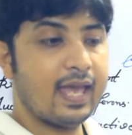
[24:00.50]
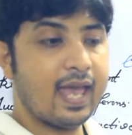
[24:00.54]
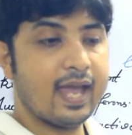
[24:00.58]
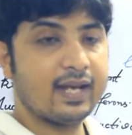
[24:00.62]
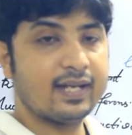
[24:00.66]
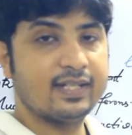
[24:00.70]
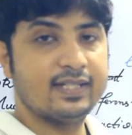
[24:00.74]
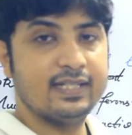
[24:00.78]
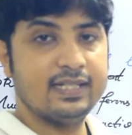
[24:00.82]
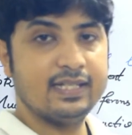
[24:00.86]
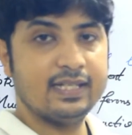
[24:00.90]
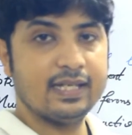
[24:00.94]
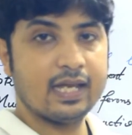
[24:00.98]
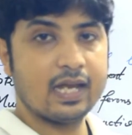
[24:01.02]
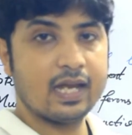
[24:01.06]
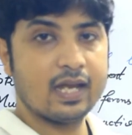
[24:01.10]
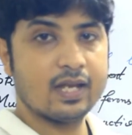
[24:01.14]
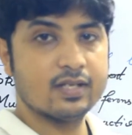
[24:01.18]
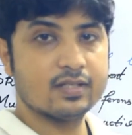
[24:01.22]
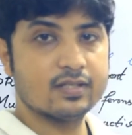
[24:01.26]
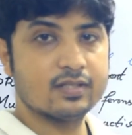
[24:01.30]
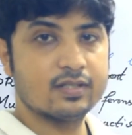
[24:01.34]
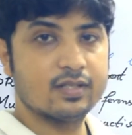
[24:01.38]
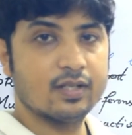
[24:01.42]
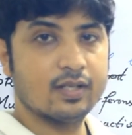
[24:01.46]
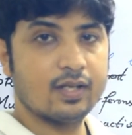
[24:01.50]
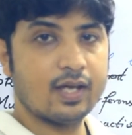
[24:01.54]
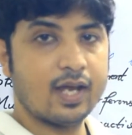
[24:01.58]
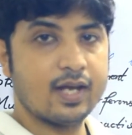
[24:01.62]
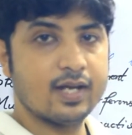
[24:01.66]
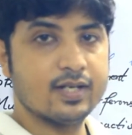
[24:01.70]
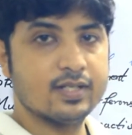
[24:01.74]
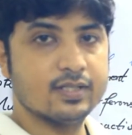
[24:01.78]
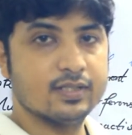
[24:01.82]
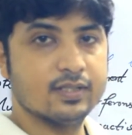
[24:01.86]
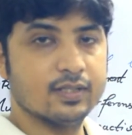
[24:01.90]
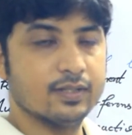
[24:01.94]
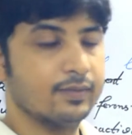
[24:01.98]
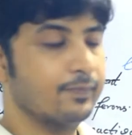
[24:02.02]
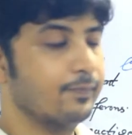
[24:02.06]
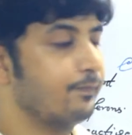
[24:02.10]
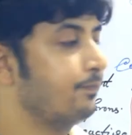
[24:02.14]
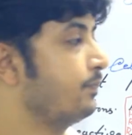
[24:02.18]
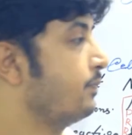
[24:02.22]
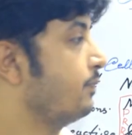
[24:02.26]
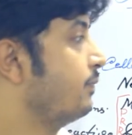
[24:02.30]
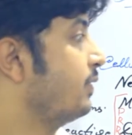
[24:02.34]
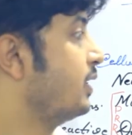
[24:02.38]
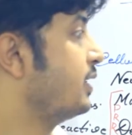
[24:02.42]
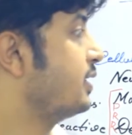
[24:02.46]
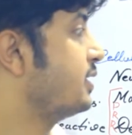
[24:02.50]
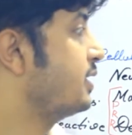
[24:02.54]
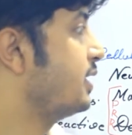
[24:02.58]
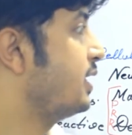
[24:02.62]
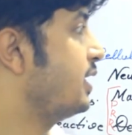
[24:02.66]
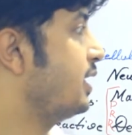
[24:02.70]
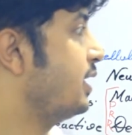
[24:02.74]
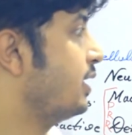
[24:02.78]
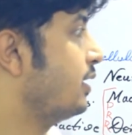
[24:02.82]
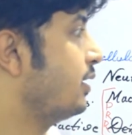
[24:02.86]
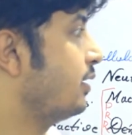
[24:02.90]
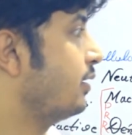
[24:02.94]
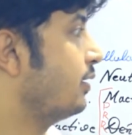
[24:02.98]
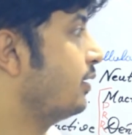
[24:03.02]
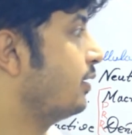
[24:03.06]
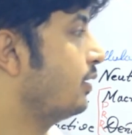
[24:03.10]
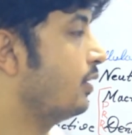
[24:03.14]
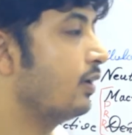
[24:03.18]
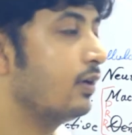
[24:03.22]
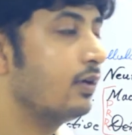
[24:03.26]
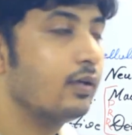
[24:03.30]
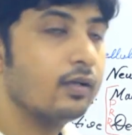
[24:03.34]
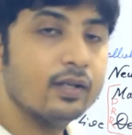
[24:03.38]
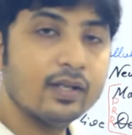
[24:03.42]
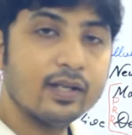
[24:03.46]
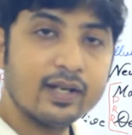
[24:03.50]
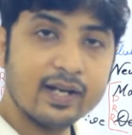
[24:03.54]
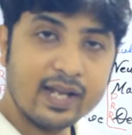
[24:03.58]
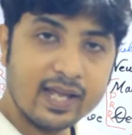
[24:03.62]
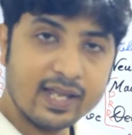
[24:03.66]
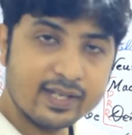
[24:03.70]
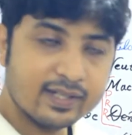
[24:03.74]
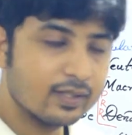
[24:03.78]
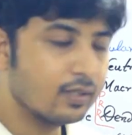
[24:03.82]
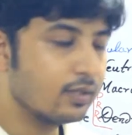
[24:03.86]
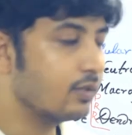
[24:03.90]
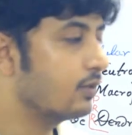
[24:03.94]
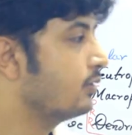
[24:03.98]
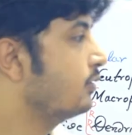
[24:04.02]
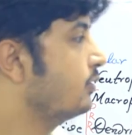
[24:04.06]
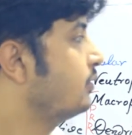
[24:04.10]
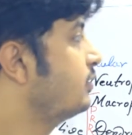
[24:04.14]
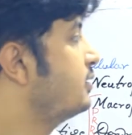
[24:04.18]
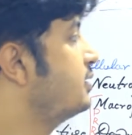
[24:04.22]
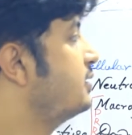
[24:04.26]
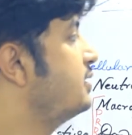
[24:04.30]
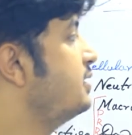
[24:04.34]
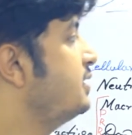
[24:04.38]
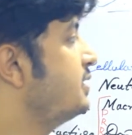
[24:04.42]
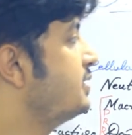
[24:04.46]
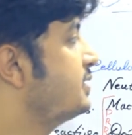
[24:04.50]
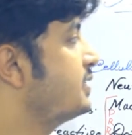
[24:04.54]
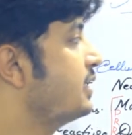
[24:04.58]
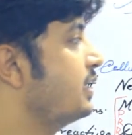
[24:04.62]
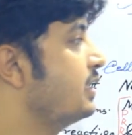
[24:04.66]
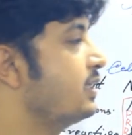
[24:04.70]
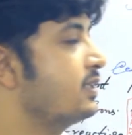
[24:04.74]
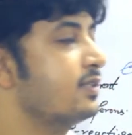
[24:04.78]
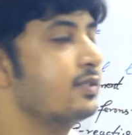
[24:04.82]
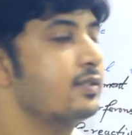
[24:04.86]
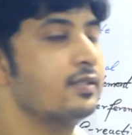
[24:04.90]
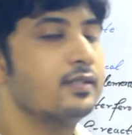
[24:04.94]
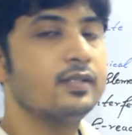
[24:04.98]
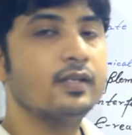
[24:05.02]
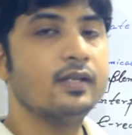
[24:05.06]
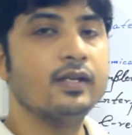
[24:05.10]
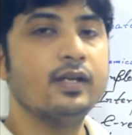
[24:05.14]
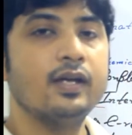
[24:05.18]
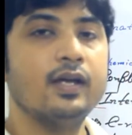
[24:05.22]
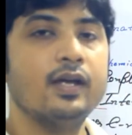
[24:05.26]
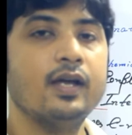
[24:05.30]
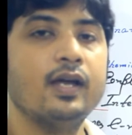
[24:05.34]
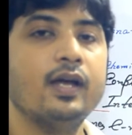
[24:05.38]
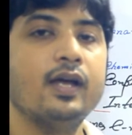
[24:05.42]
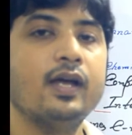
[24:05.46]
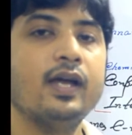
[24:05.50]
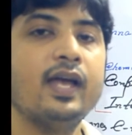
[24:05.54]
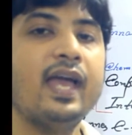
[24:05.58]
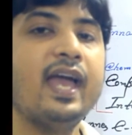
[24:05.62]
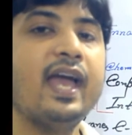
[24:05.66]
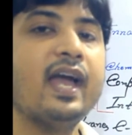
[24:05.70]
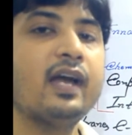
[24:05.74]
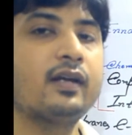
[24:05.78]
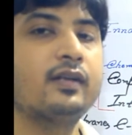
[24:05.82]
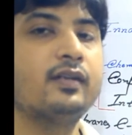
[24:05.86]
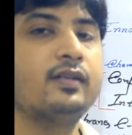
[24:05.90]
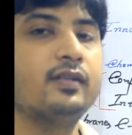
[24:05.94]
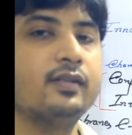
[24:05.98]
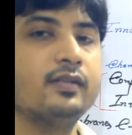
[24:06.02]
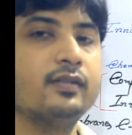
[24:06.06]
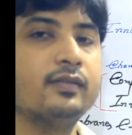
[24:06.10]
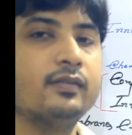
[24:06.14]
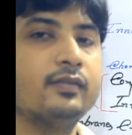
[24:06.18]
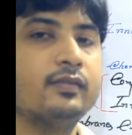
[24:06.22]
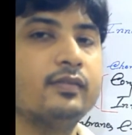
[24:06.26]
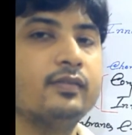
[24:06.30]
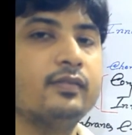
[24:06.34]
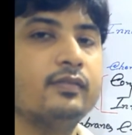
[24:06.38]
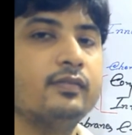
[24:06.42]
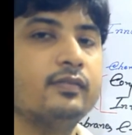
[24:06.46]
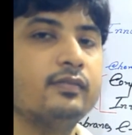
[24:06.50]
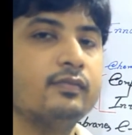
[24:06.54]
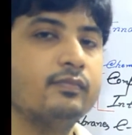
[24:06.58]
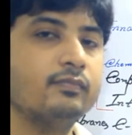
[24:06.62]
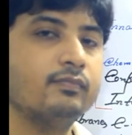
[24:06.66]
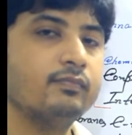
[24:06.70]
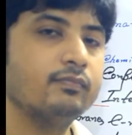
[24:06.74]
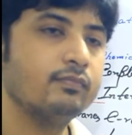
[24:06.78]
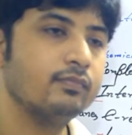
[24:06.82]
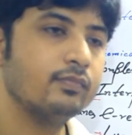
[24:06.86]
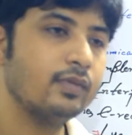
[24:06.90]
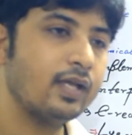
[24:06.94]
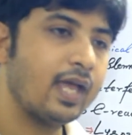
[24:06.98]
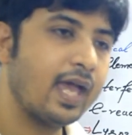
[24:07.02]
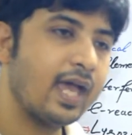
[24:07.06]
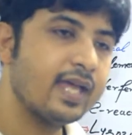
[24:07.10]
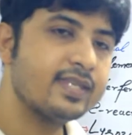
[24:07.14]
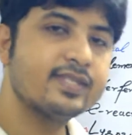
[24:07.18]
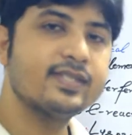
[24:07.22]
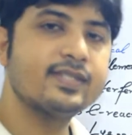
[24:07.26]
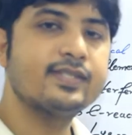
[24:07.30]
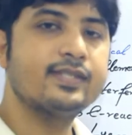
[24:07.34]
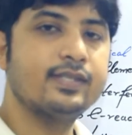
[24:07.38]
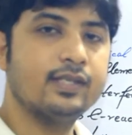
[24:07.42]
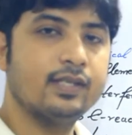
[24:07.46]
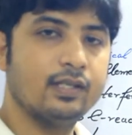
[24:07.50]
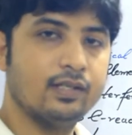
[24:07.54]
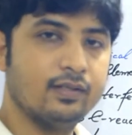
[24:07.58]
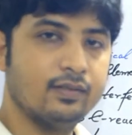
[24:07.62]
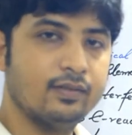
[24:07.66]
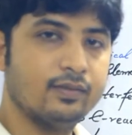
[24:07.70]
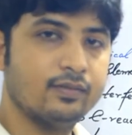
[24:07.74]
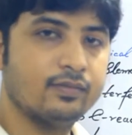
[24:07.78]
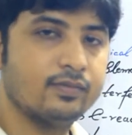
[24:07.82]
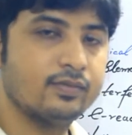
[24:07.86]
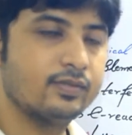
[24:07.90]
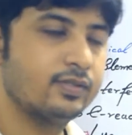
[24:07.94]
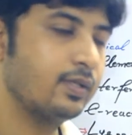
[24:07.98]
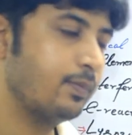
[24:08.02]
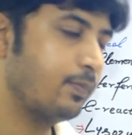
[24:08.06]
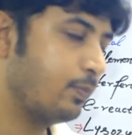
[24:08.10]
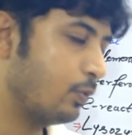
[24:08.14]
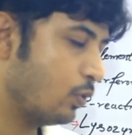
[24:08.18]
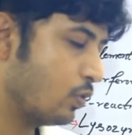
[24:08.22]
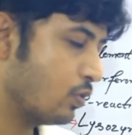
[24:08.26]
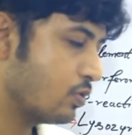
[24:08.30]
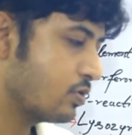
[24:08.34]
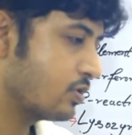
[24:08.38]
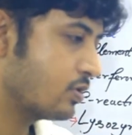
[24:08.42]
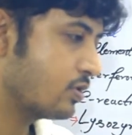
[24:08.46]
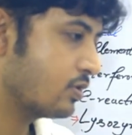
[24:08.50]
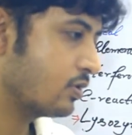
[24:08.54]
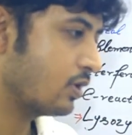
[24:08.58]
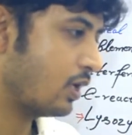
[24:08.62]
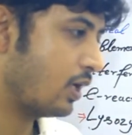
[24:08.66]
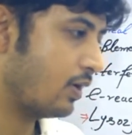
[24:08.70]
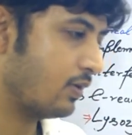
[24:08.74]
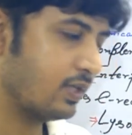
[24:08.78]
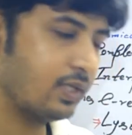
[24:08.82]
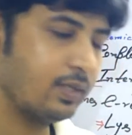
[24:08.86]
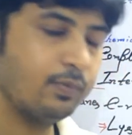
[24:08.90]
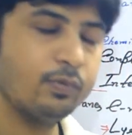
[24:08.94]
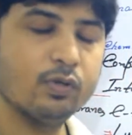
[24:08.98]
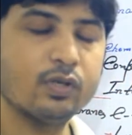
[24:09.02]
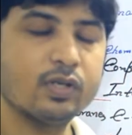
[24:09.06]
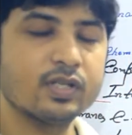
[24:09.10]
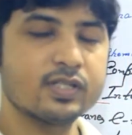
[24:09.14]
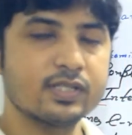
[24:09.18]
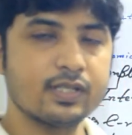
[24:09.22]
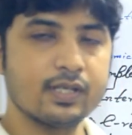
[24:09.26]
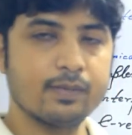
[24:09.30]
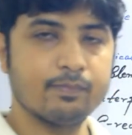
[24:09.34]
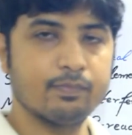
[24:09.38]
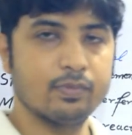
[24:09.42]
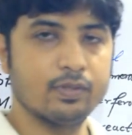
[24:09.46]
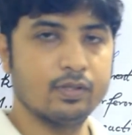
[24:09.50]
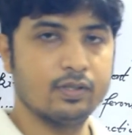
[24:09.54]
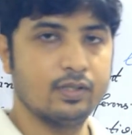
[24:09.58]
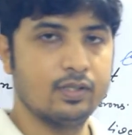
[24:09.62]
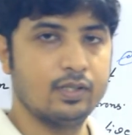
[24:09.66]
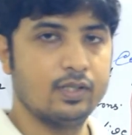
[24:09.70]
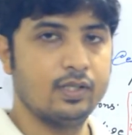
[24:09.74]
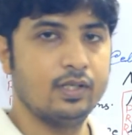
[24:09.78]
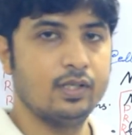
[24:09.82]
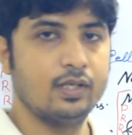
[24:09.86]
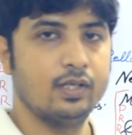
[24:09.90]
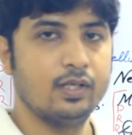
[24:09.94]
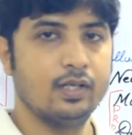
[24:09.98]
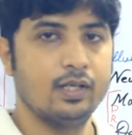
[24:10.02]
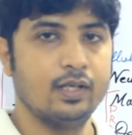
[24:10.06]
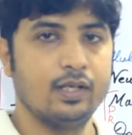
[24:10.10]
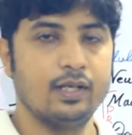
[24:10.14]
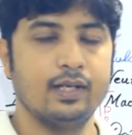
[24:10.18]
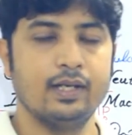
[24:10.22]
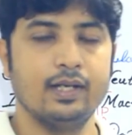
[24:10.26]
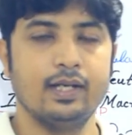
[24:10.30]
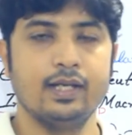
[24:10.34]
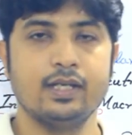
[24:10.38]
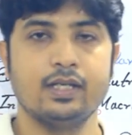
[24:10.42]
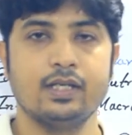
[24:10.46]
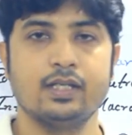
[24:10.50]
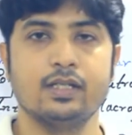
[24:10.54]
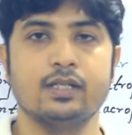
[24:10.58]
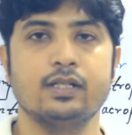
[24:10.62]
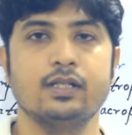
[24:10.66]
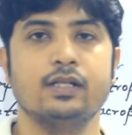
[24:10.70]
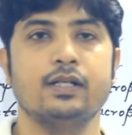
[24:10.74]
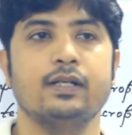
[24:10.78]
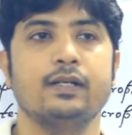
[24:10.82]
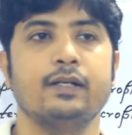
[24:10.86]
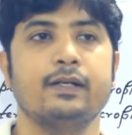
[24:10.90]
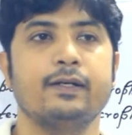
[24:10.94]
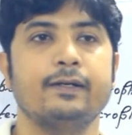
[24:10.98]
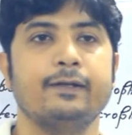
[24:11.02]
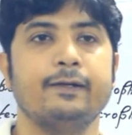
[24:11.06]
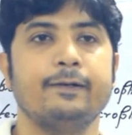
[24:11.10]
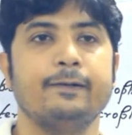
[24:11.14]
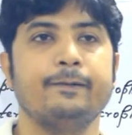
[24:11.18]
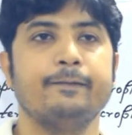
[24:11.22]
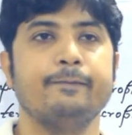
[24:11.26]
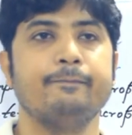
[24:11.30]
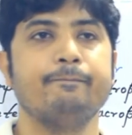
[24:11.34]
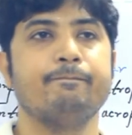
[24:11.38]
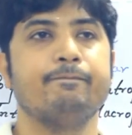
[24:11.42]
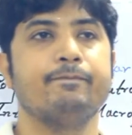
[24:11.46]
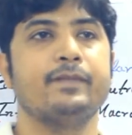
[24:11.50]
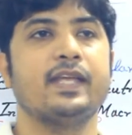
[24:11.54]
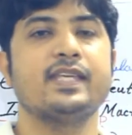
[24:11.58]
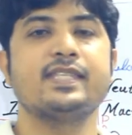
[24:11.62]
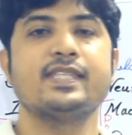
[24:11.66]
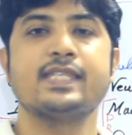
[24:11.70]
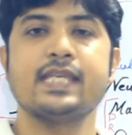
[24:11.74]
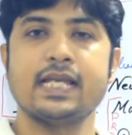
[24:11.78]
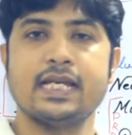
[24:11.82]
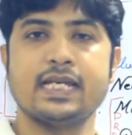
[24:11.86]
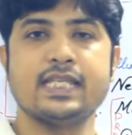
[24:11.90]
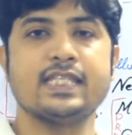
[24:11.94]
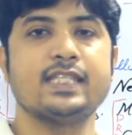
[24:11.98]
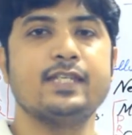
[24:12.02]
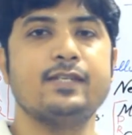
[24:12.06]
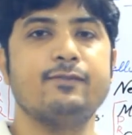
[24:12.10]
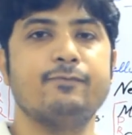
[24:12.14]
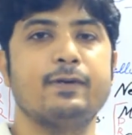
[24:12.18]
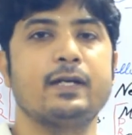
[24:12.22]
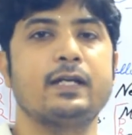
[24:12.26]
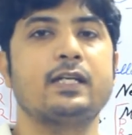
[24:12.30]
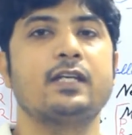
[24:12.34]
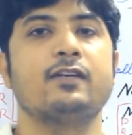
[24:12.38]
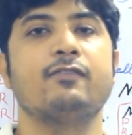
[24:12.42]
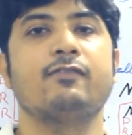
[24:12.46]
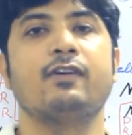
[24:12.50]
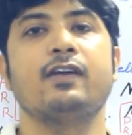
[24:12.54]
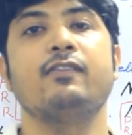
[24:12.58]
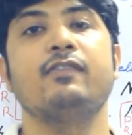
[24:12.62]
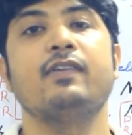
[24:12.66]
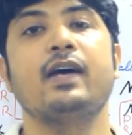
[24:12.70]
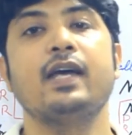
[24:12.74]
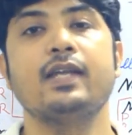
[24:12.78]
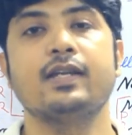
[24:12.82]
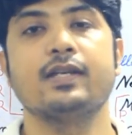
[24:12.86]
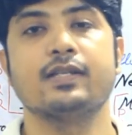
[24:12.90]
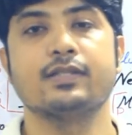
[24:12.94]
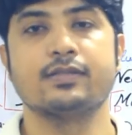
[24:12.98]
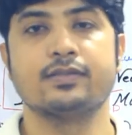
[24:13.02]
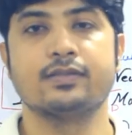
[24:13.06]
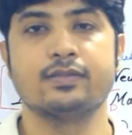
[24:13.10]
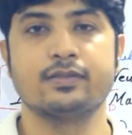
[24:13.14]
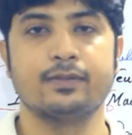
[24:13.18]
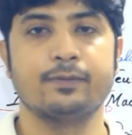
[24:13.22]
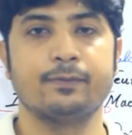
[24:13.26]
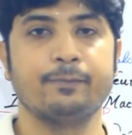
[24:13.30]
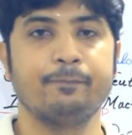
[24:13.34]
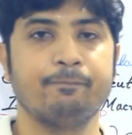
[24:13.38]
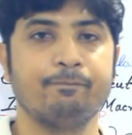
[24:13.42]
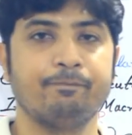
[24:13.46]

acting against the antigen. Rather, T cells act as a cell. Suppose I will give you an example, like a cell is infected by virus.